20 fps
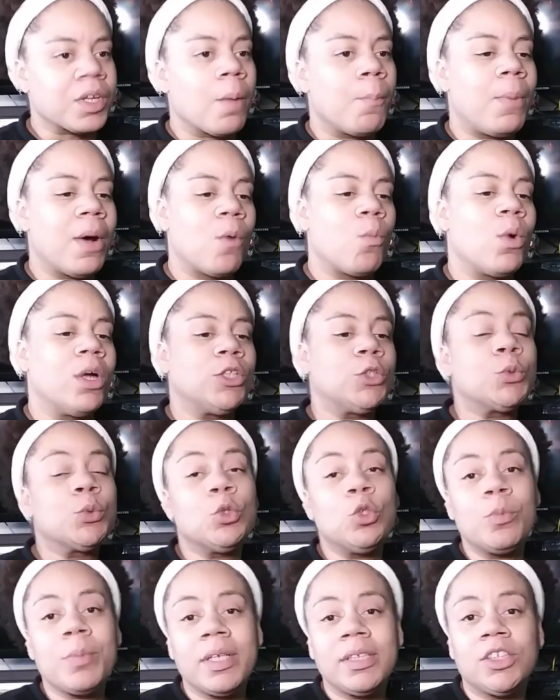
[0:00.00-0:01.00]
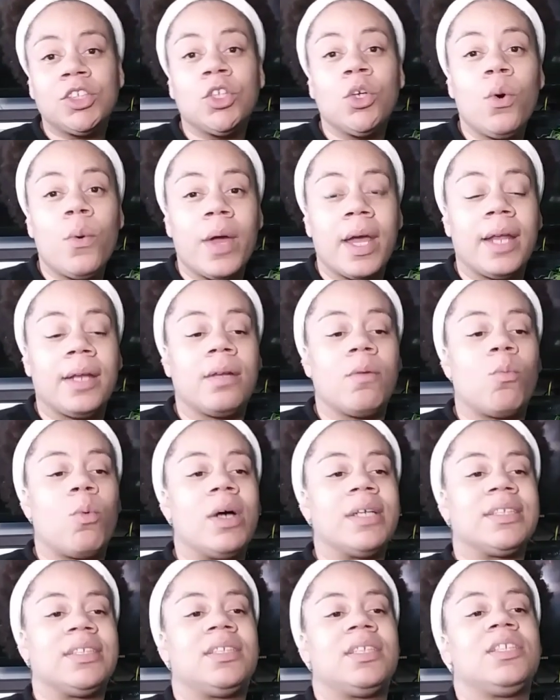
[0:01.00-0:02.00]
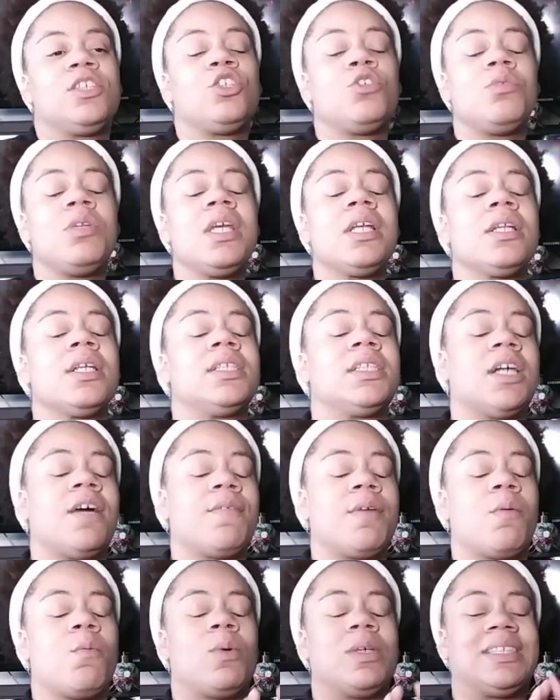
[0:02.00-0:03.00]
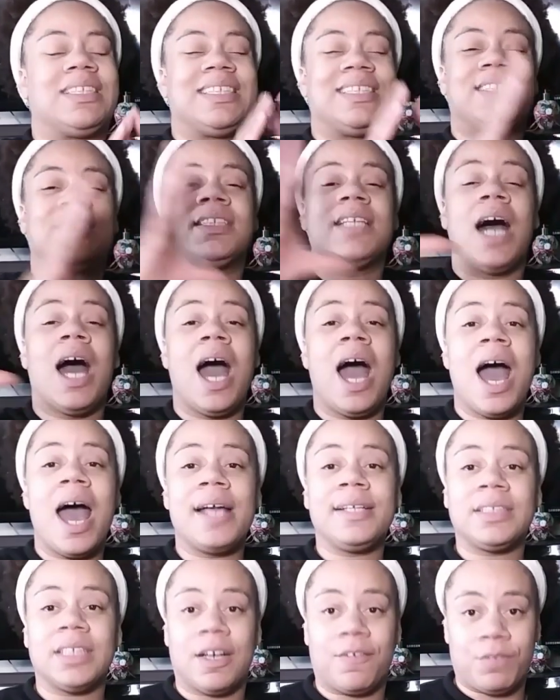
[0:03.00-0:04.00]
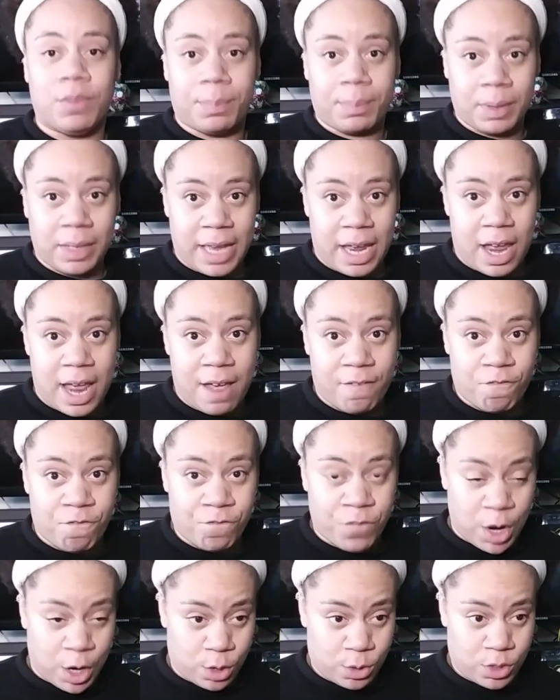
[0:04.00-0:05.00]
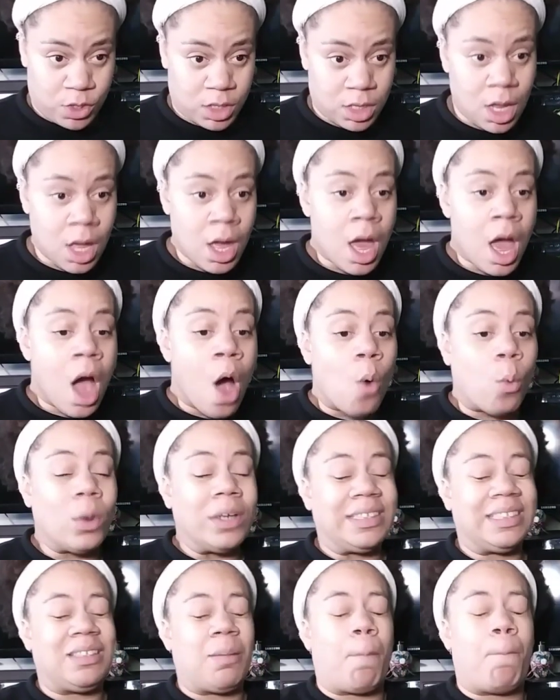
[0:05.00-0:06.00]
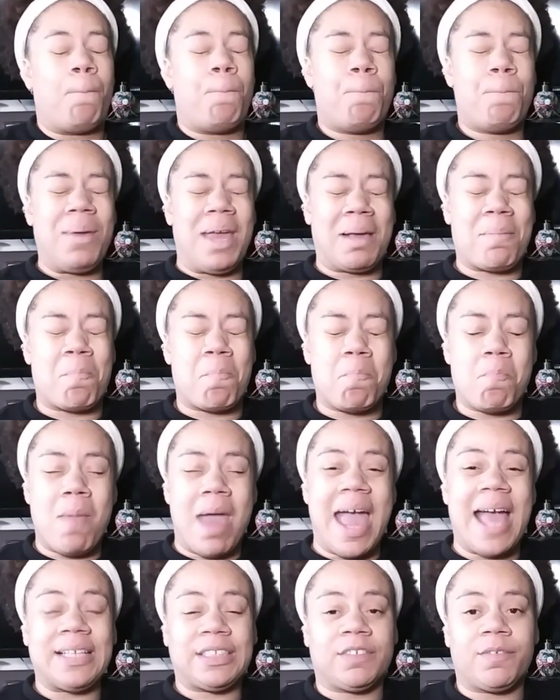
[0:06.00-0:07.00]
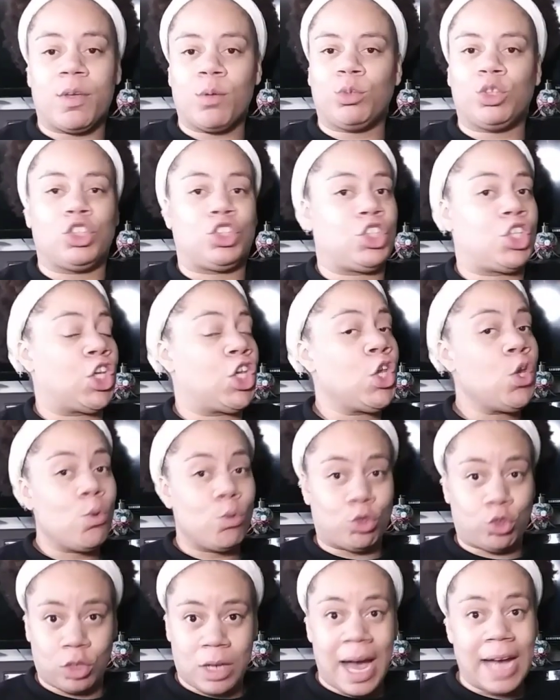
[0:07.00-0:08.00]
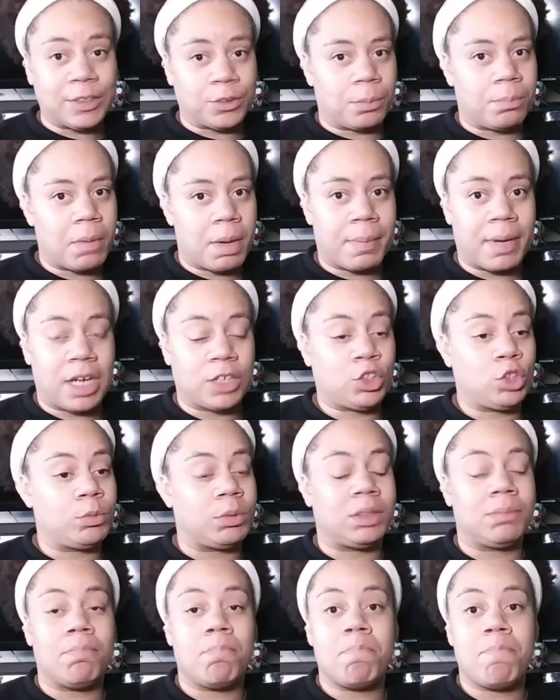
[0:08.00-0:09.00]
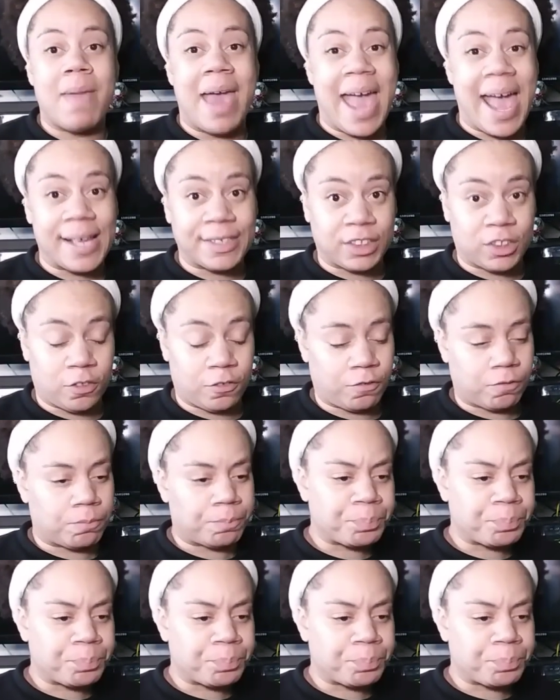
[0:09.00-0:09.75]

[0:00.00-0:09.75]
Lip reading: But what drew me to it was the uniqueness of it, was the size of the plant at first, was the big, massive, it was just huge. You guys remember that she was massive.